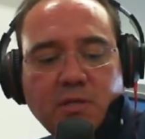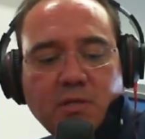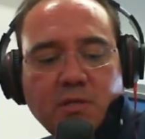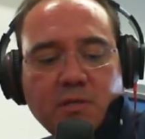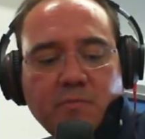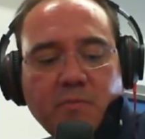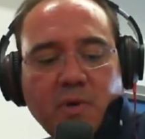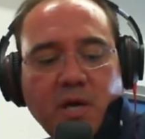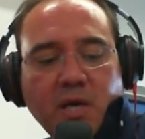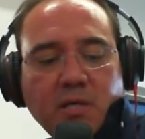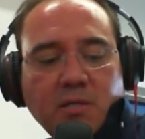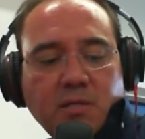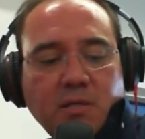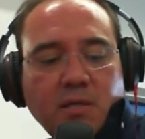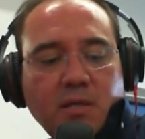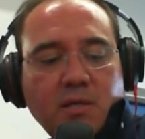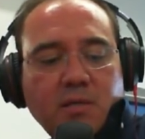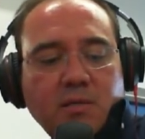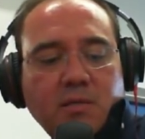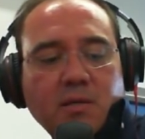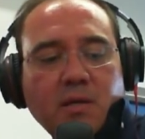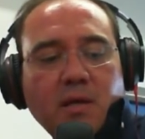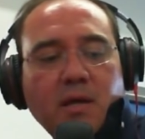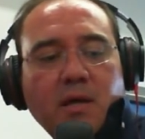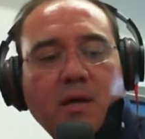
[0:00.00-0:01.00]

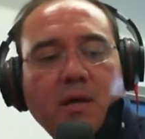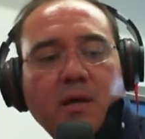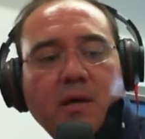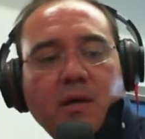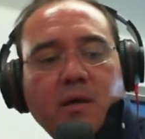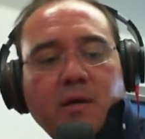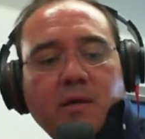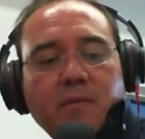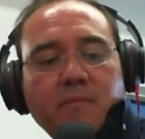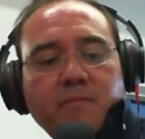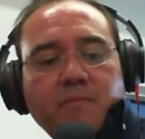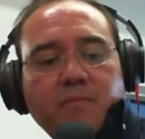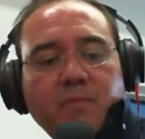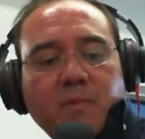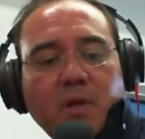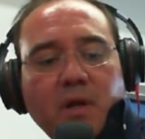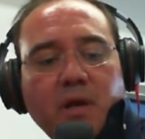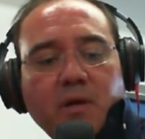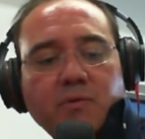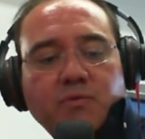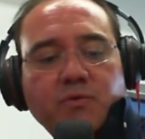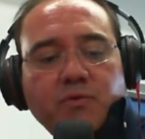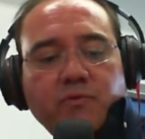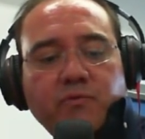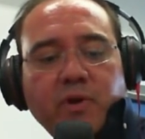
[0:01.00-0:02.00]
basics, how
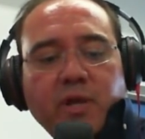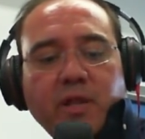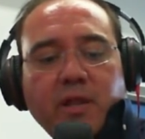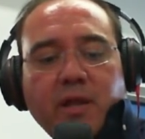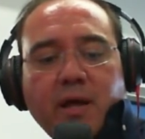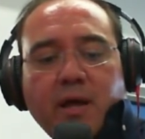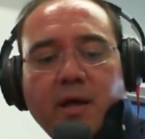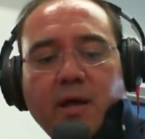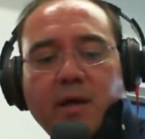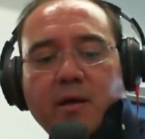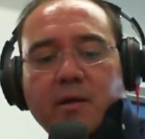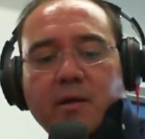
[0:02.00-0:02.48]
to read a